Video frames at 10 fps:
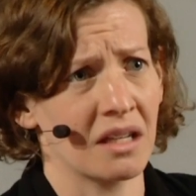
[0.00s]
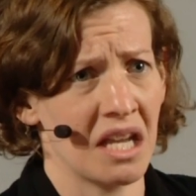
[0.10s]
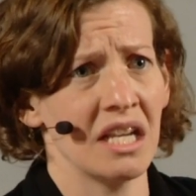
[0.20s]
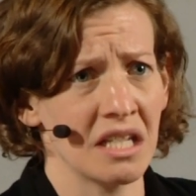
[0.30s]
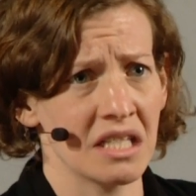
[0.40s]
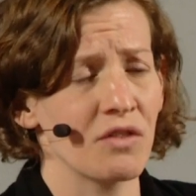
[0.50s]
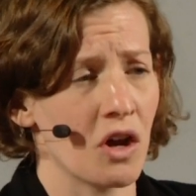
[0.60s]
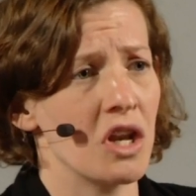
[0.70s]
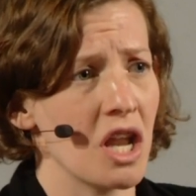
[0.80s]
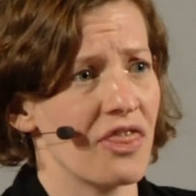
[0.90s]
The Canadians have
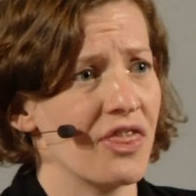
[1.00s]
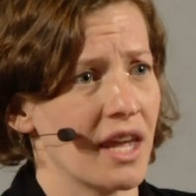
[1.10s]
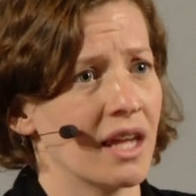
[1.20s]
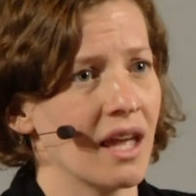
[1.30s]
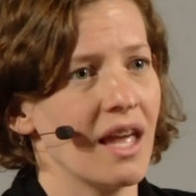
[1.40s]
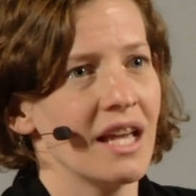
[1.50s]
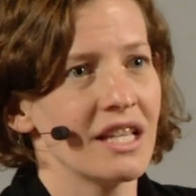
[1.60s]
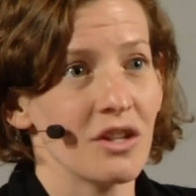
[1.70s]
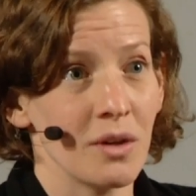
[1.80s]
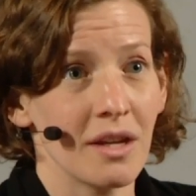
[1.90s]
got nothing.
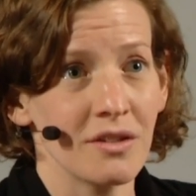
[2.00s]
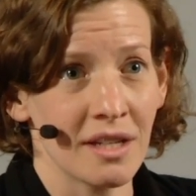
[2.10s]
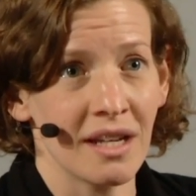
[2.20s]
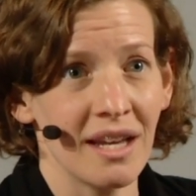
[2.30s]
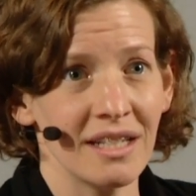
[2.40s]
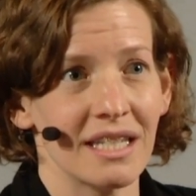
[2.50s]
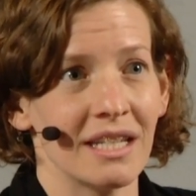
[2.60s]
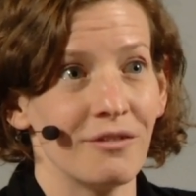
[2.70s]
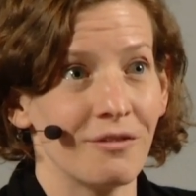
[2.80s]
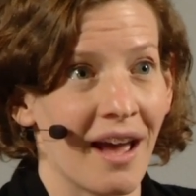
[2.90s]
So he goes on a hunt
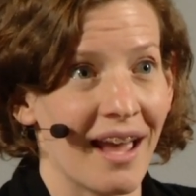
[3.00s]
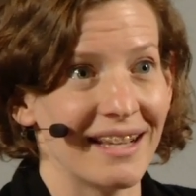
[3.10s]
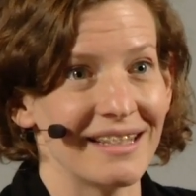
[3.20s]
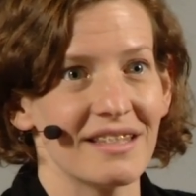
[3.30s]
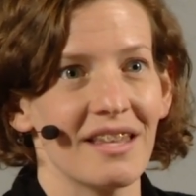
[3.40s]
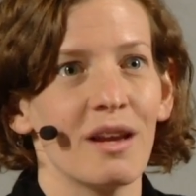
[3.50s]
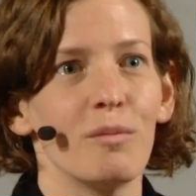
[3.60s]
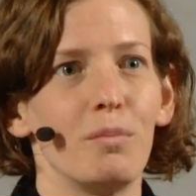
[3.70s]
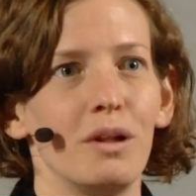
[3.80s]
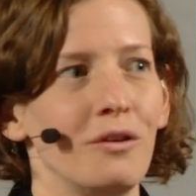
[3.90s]
and he finds
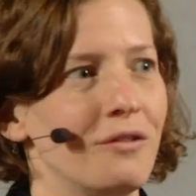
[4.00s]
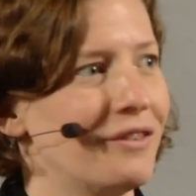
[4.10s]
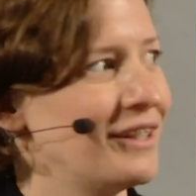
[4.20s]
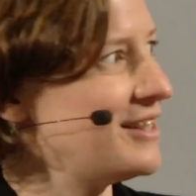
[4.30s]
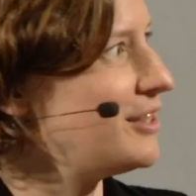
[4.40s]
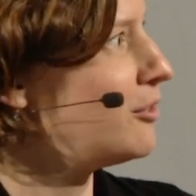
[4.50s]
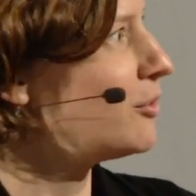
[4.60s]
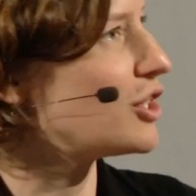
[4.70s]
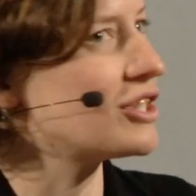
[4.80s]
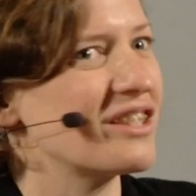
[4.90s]
bluefin
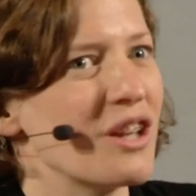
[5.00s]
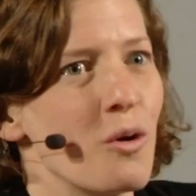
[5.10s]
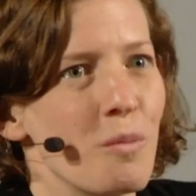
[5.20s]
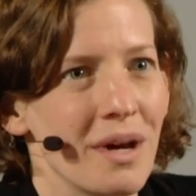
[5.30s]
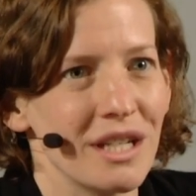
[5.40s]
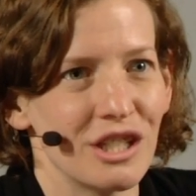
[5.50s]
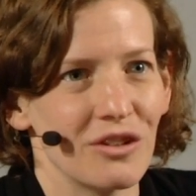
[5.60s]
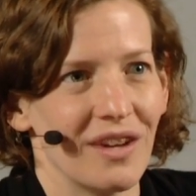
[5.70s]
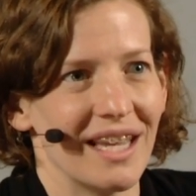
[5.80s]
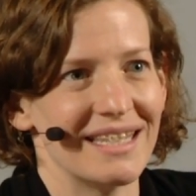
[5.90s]
tuna, so much
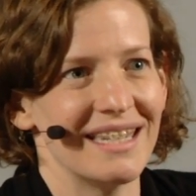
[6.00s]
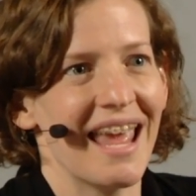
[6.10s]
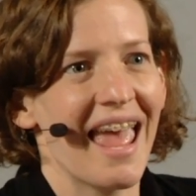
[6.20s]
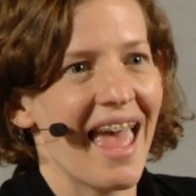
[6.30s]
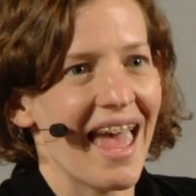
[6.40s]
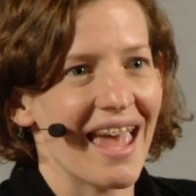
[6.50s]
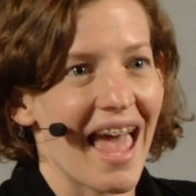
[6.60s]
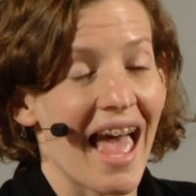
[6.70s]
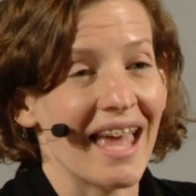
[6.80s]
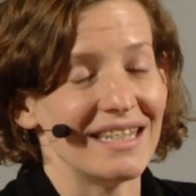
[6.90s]
of it.
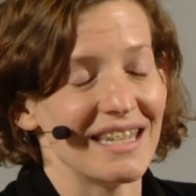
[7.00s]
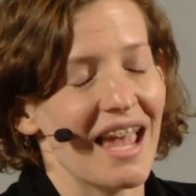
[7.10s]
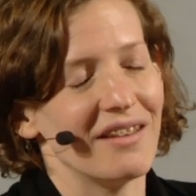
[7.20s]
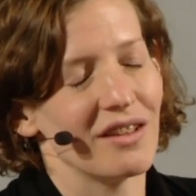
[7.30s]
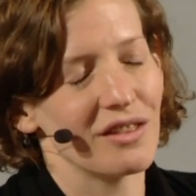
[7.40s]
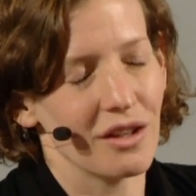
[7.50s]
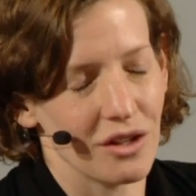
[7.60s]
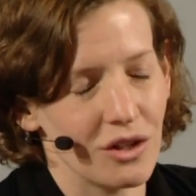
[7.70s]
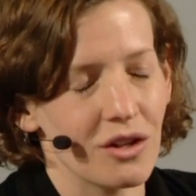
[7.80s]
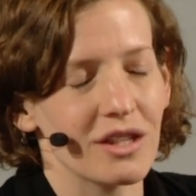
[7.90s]
And, and
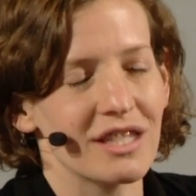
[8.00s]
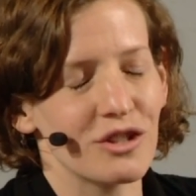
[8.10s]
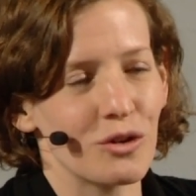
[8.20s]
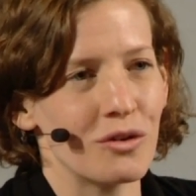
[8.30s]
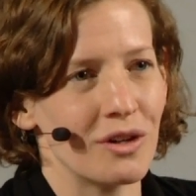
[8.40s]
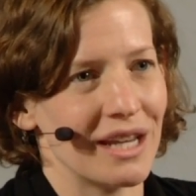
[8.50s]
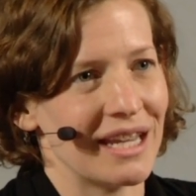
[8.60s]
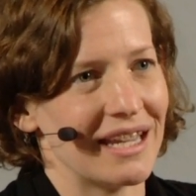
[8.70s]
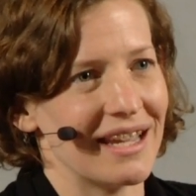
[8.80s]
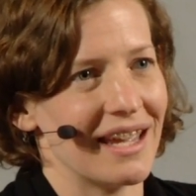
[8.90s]
the, you know, the
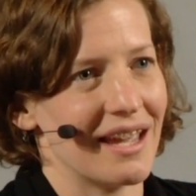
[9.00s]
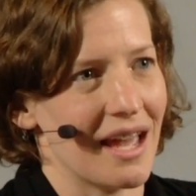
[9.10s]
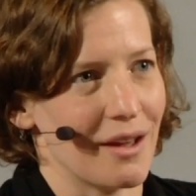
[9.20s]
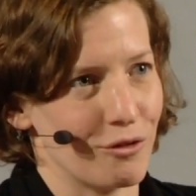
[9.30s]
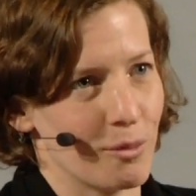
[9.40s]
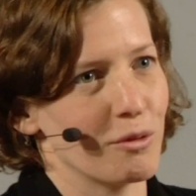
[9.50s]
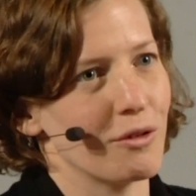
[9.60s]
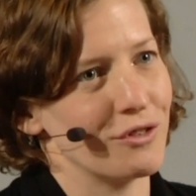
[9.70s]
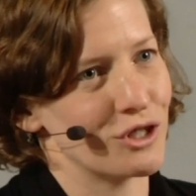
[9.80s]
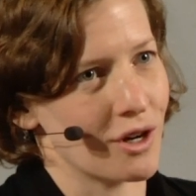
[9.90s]
story uh, from a
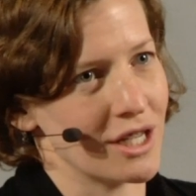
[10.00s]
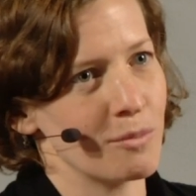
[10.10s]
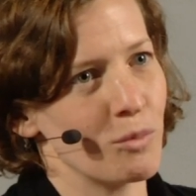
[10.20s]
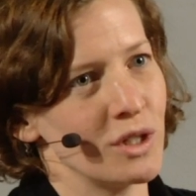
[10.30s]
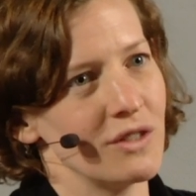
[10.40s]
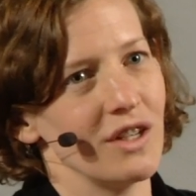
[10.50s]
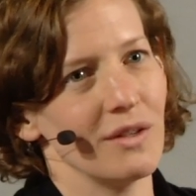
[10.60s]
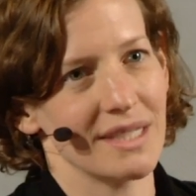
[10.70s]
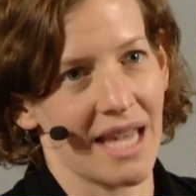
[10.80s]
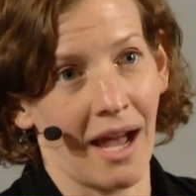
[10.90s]
refrigeration point of
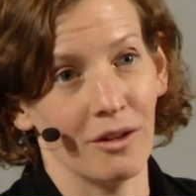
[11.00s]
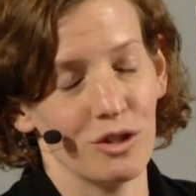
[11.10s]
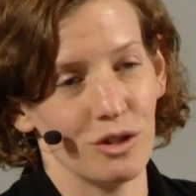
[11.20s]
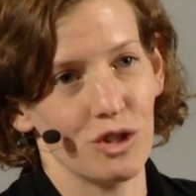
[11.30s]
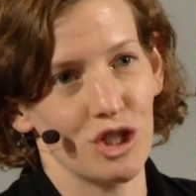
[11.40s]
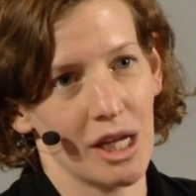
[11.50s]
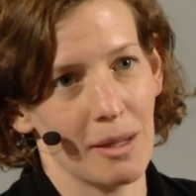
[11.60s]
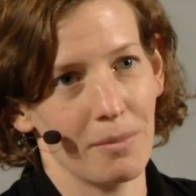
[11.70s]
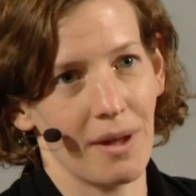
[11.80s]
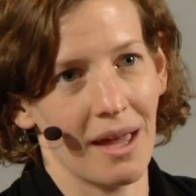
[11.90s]
view is how do you
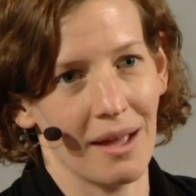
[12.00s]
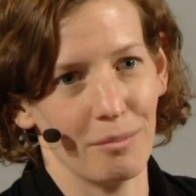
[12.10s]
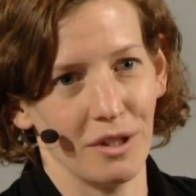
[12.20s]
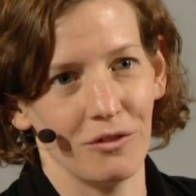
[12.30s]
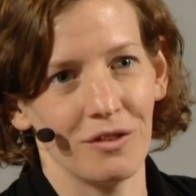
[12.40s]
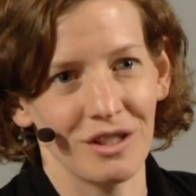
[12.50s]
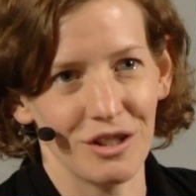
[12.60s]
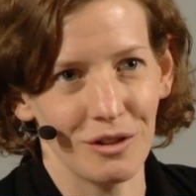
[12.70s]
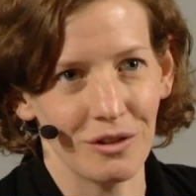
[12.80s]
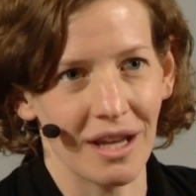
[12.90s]
ship uh, bluefin
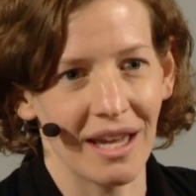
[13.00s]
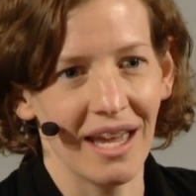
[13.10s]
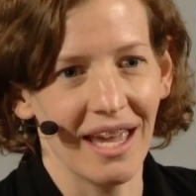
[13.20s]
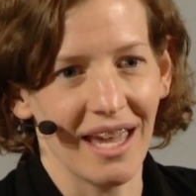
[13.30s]
tuna